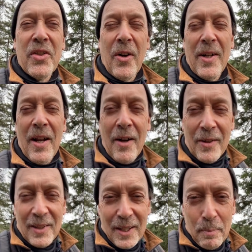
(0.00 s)
are
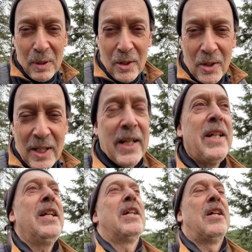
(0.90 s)
inherently
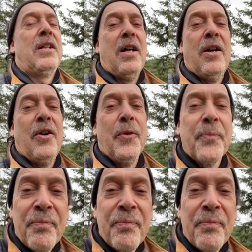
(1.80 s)
blurry, hello,